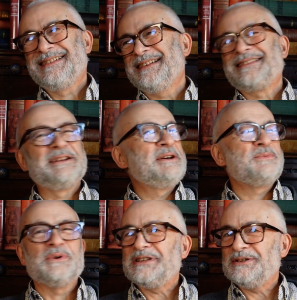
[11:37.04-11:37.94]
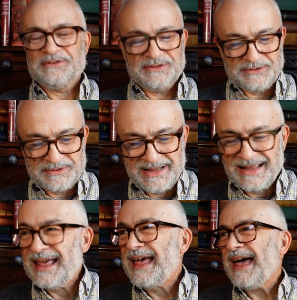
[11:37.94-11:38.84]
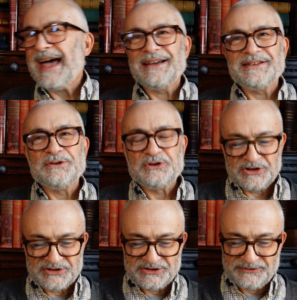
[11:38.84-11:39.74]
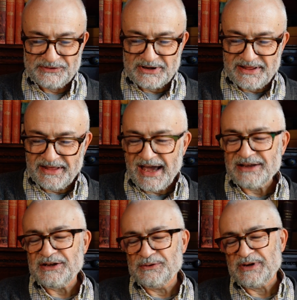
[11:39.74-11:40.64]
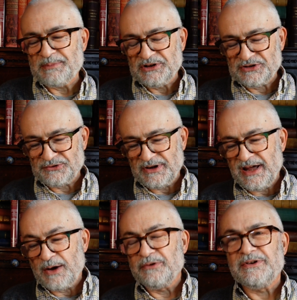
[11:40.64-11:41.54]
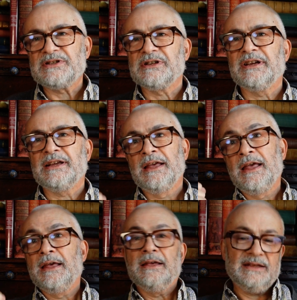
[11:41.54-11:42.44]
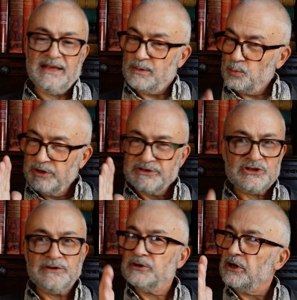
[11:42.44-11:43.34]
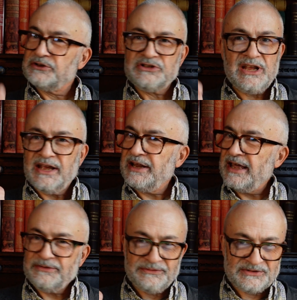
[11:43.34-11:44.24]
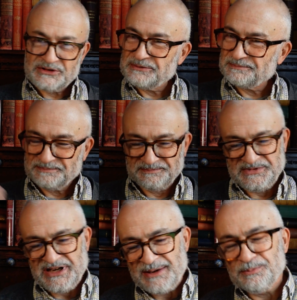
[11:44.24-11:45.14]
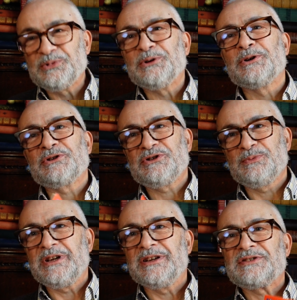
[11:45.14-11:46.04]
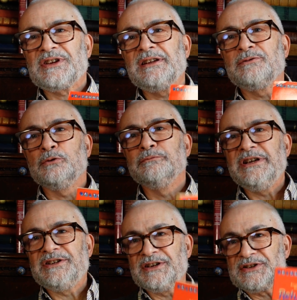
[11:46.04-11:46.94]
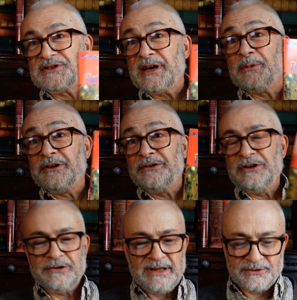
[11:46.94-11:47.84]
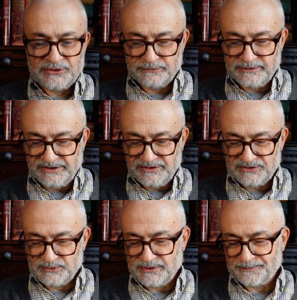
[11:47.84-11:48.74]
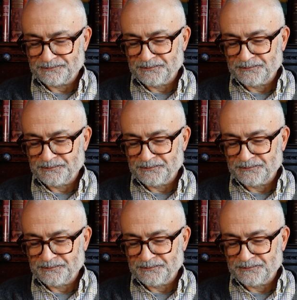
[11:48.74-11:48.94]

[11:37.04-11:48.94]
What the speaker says: I don't know what you do, how you justify that, how you demonstrate that, whether it's like, yeah, once you've not DNF'd 10 books, we can say you've got reading stamina and you're allowed to read this one.